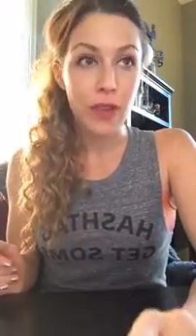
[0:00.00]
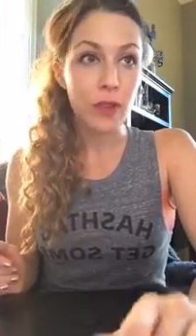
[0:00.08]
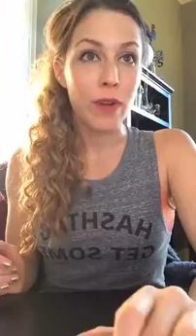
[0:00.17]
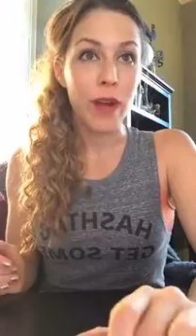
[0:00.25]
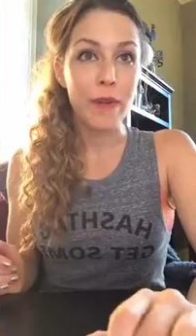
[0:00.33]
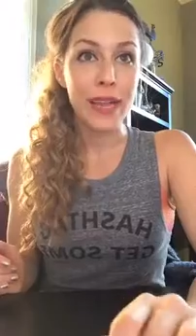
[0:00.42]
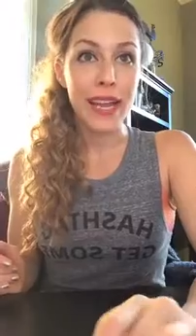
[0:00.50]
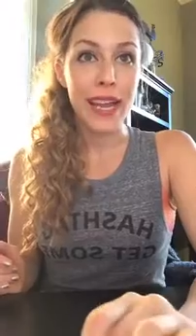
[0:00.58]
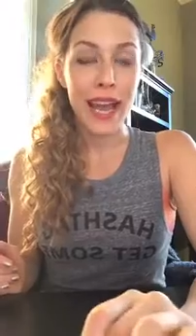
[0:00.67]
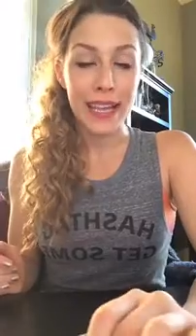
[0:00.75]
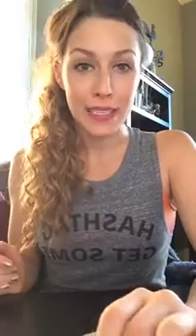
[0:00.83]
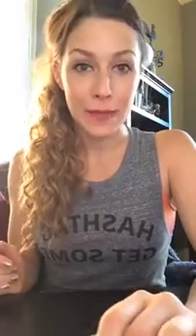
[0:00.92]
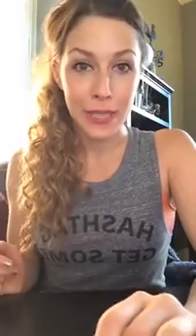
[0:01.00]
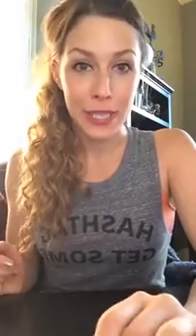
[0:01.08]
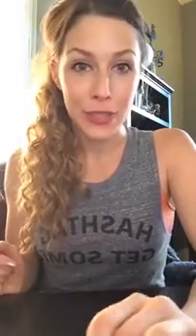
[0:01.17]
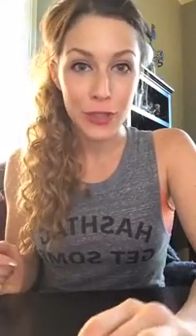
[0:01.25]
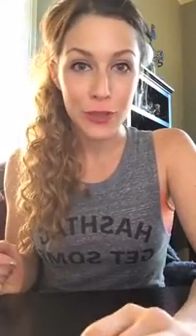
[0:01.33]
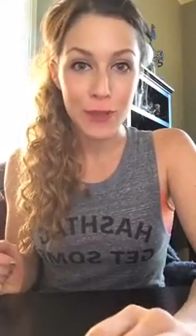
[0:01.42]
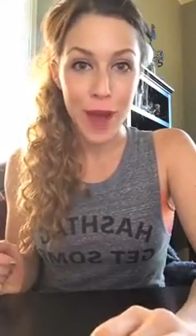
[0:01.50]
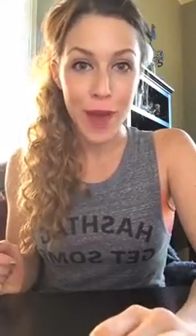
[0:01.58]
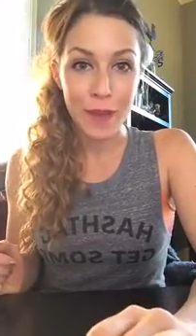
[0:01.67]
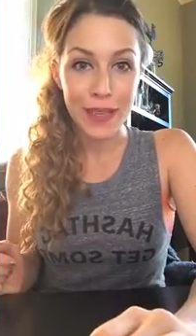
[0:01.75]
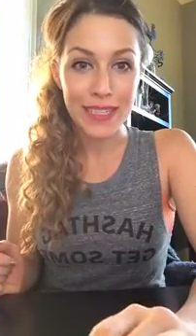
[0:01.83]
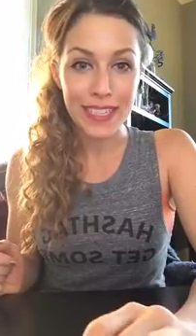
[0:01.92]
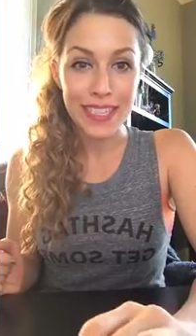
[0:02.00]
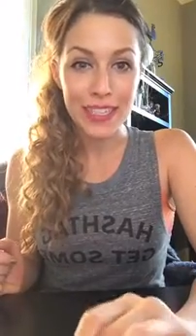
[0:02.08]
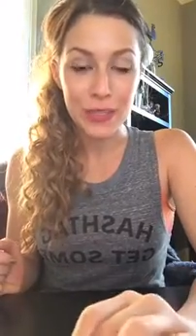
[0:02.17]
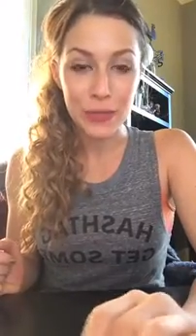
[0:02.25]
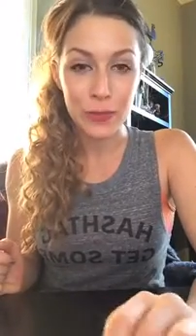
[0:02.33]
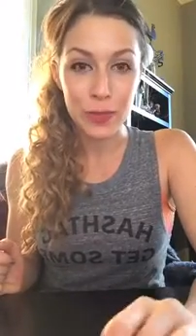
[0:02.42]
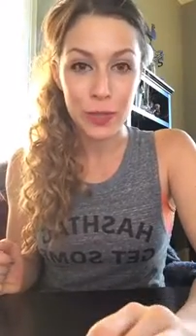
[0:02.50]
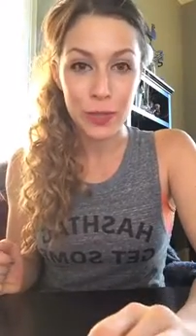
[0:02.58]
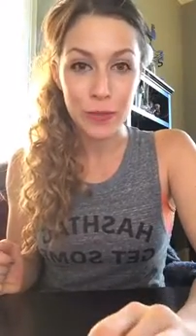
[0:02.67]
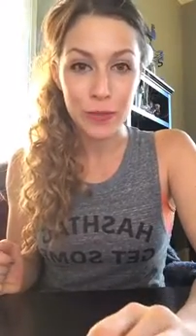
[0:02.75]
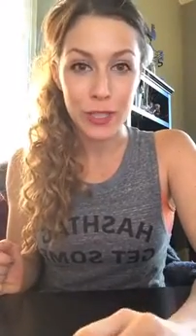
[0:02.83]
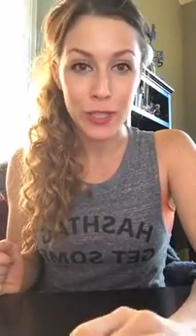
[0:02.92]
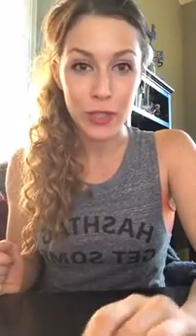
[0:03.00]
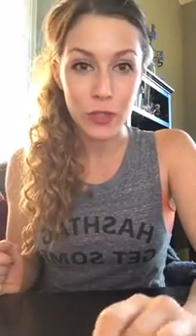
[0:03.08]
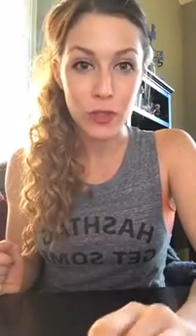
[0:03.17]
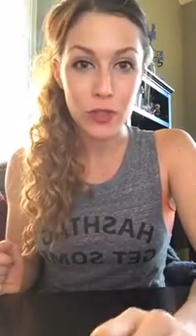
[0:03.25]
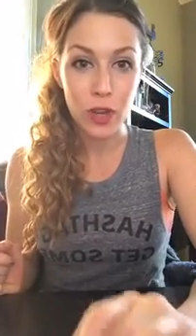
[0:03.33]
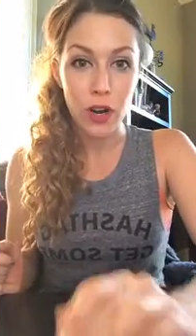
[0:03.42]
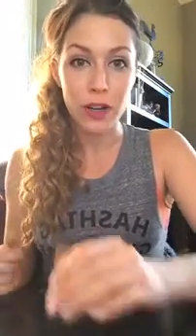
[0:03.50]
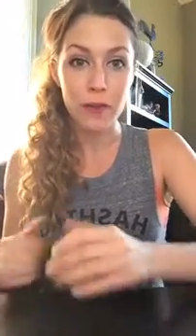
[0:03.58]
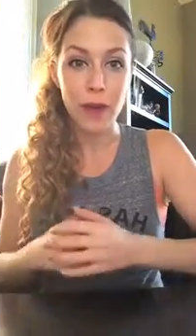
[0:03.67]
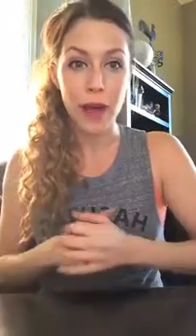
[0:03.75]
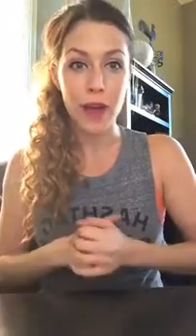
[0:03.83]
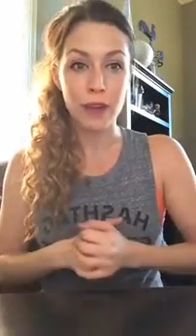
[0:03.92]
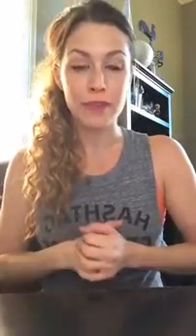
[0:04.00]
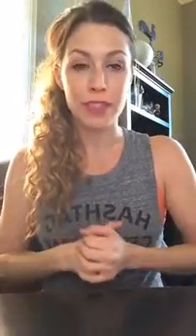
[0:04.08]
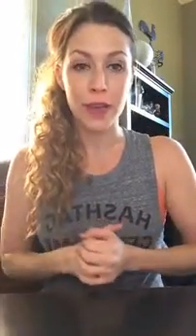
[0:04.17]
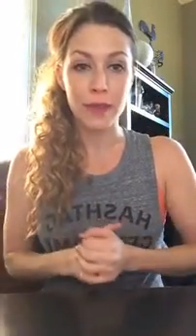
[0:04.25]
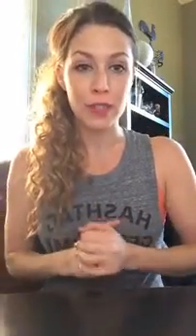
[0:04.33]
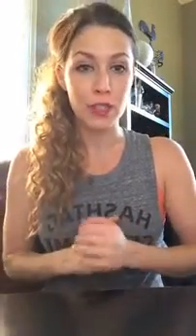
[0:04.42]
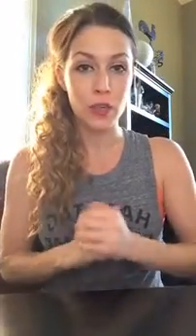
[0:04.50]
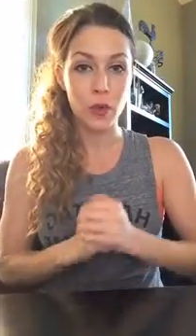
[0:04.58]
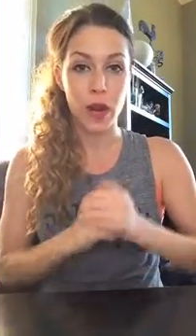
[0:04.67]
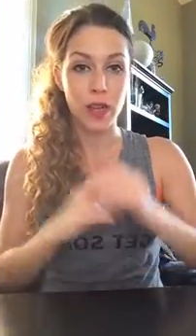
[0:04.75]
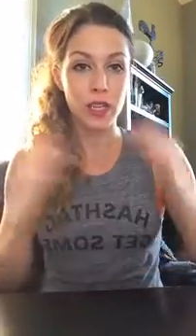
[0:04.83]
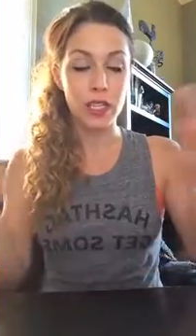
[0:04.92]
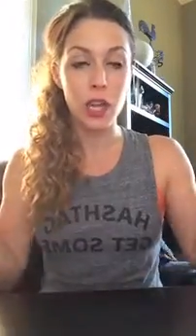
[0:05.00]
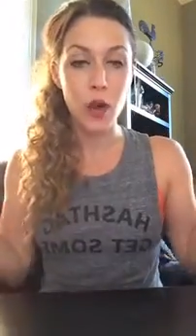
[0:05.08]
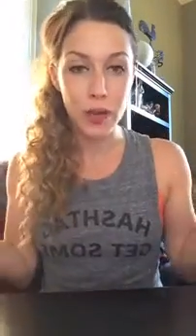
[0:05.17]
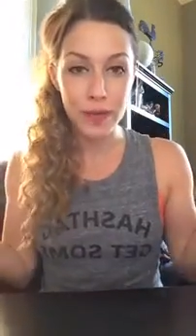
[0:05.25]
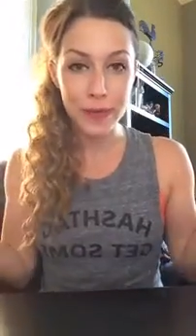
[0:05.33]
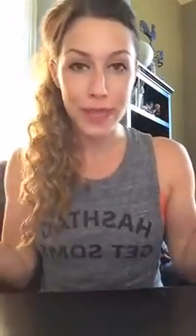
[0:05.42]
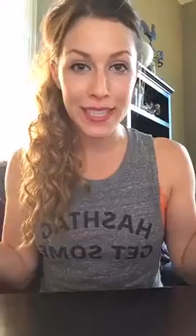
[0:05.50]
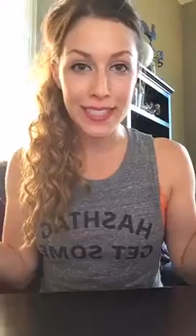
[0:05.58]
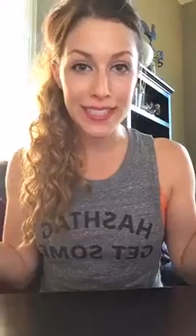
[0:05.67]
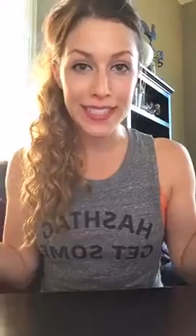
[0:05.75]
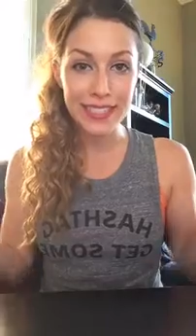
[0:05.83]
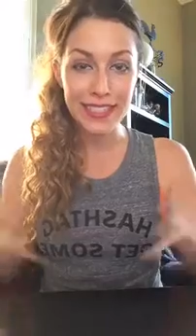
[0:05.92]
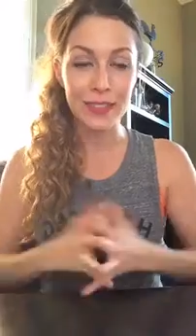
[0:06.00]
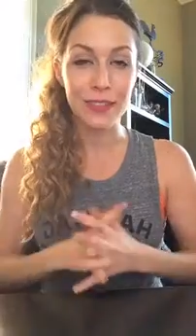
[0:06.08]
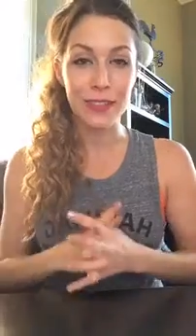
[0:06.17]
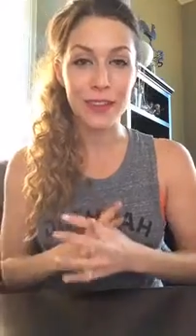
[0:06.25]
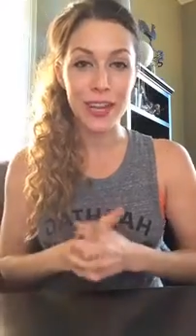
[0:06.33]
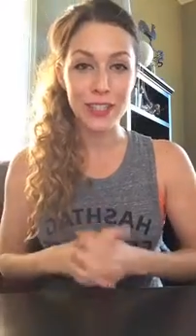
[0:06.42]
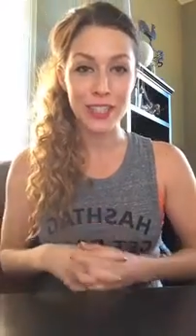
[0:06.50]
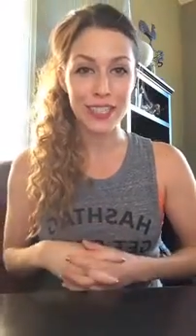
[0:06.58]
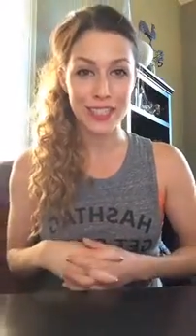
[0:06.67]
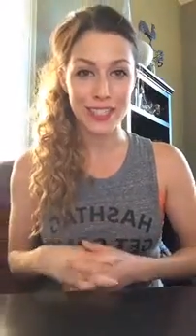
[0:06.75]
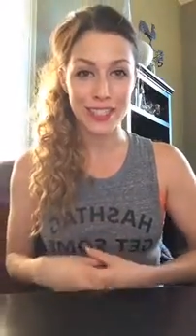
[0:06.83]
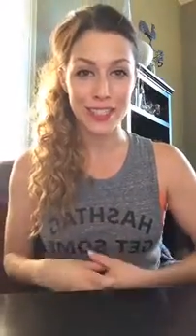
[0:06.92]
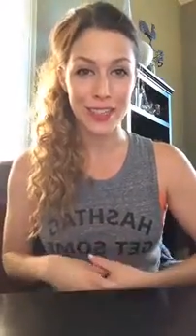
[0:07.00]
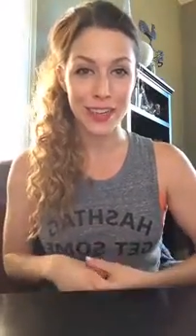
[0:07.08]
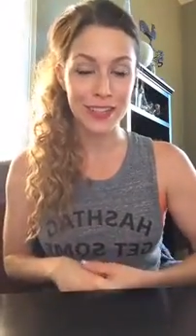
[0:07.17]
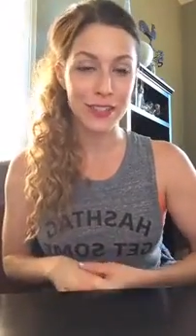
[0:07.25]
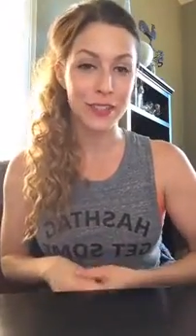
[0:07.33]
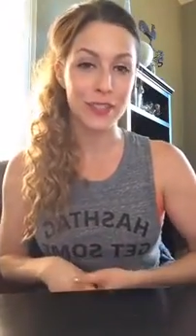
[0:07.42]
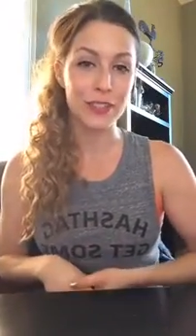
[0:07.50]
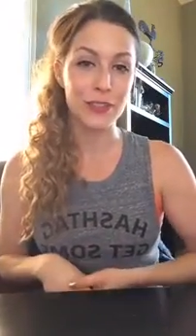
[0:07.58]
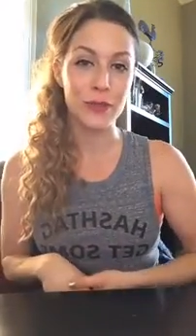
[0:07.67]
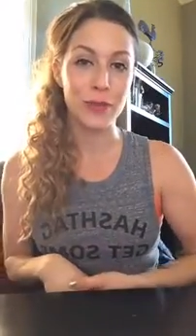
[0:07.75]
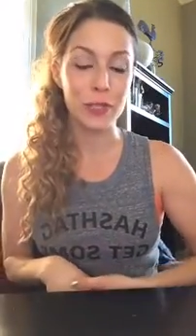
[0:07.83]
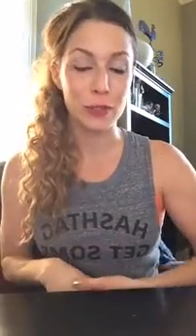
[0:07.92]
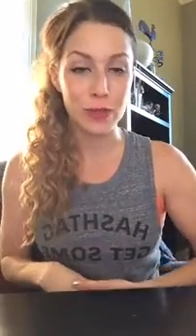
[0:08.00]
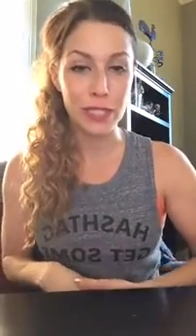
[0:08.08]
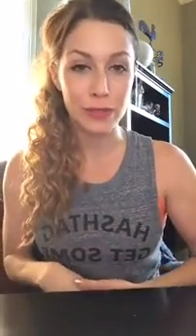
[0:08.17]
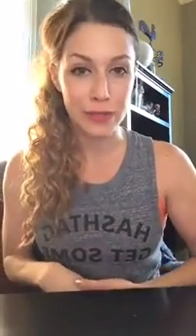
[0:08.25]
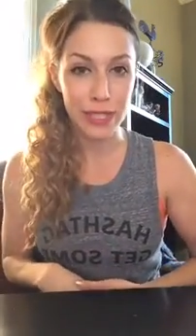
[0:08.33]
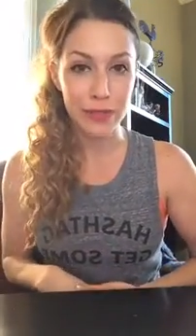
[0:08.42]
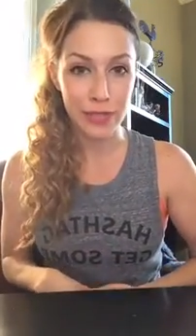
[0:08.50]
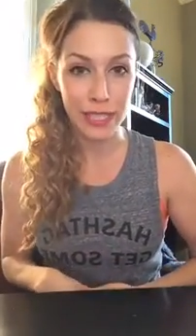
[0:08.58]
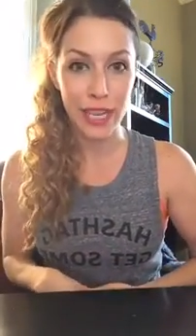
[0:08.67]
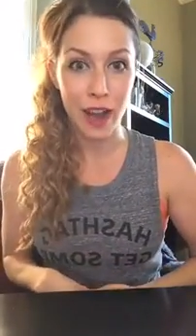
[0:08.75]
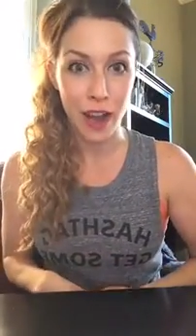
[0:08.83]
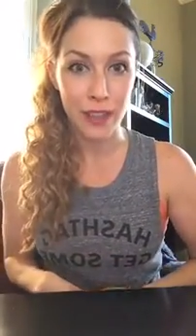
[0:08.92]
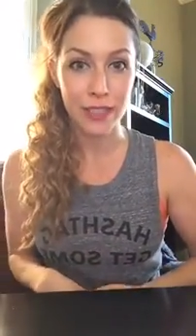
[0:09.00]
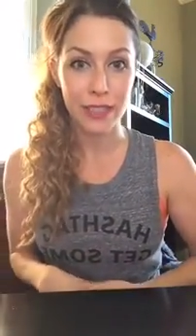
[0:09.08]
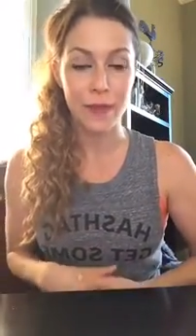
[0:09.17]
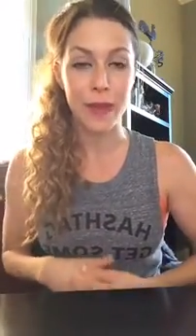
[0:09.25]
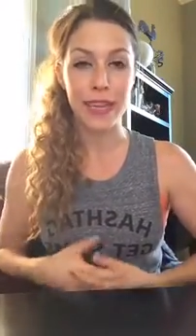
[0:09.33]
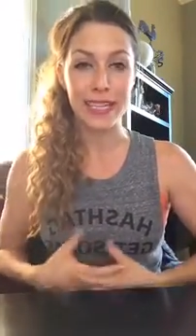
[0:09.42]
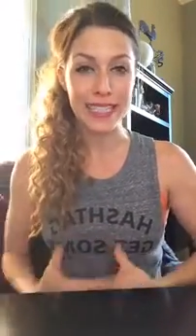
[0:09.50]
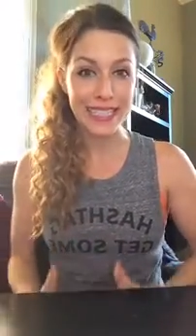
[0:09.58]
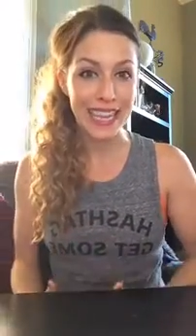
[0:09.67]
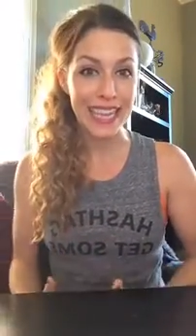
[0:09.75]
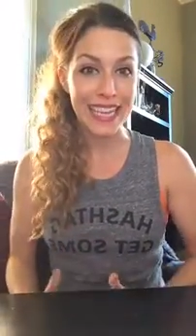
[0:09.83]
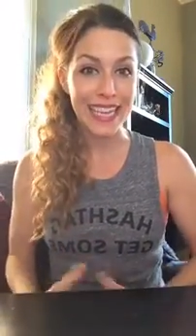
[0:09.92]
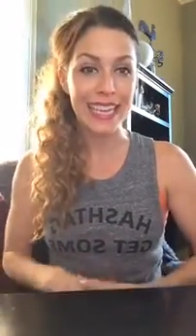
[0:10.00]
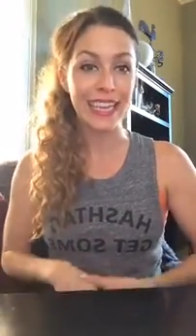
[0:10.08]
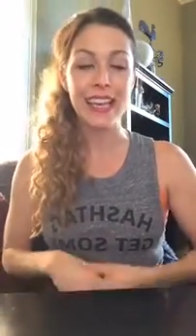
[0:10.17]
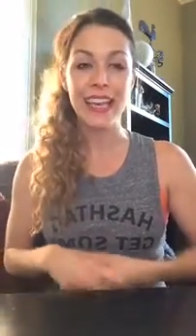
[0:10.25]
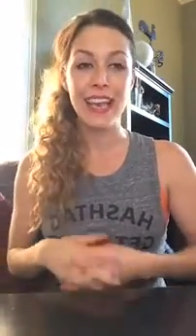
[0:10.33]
Robbie had asked me to pop into this group, the 2-star and above diamonds who are going places. So congratulations to you guys who are in this group. That's really, really, really awesome and exciting.